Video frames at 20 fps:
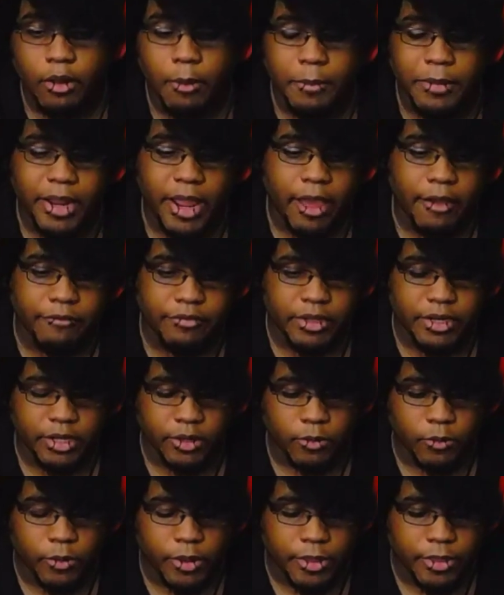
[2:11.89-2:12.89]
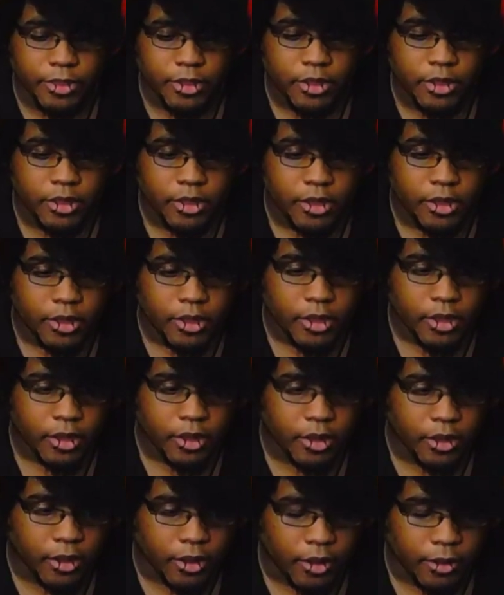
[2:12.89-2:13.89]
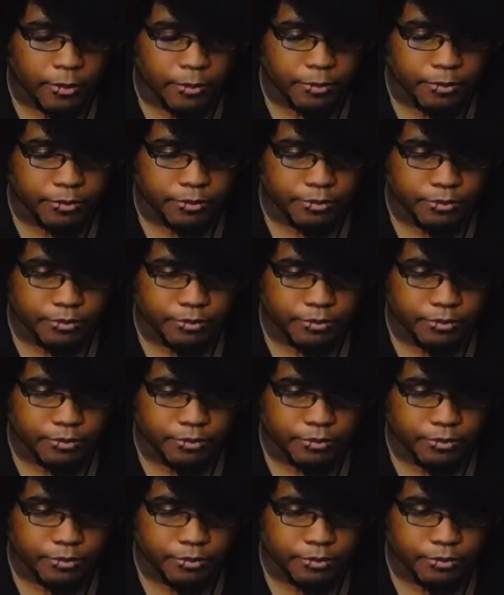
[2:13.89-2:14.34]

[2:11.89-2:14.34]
I'm going to have to deal with. Um,